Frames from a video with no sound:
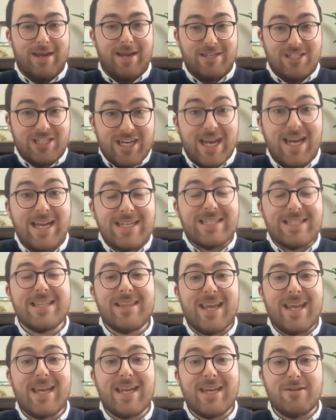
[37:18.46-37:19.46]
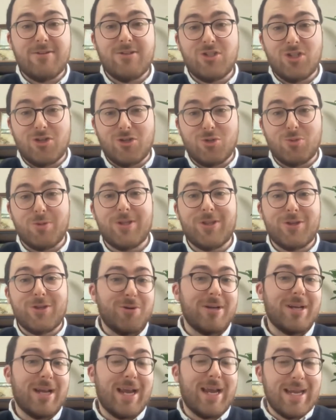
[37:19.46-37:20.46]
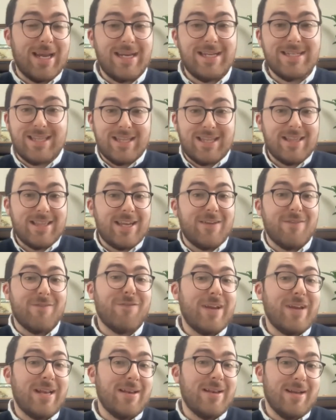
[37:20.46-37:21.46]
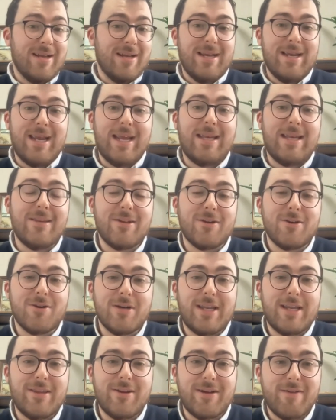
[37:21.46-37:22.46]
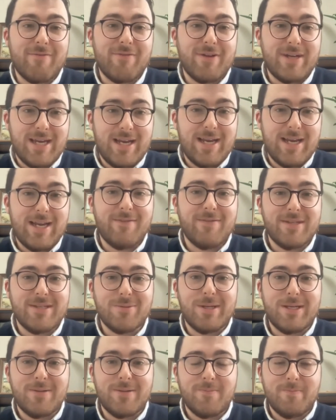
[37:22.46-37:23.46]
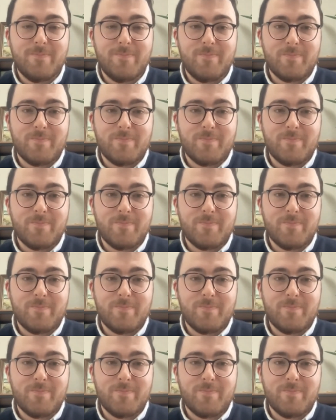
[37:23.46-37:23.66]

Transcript: change that they can judge with their own eyes and that they can feel in their everyday lives as well.